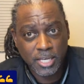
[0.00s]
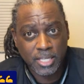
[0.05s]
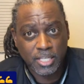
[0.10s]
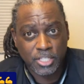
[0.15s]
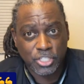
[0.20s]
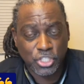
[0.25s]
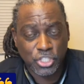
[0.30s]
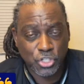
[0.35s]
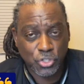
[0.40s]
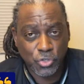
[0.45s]

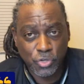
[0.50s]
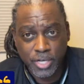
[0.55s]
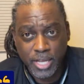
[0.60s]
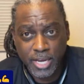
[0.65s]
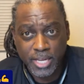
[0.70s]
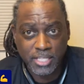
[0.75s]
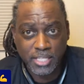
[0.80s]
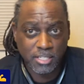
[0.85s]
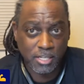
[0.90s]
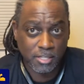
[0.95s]
and chewing
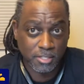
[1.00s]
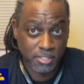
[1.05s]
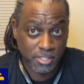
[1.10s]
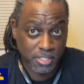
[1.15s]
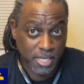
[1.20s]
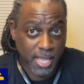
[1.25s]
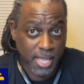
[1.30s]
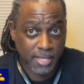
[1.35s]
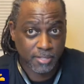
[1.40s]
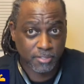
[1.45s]
at each other's
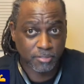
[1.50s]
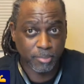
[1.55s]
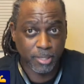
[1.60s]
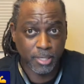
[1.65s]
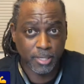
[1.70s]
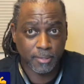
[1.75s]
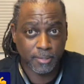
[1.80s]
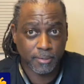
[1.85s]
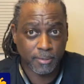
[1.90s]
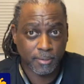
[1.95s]
necks,
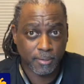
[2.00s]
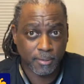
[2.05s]
man.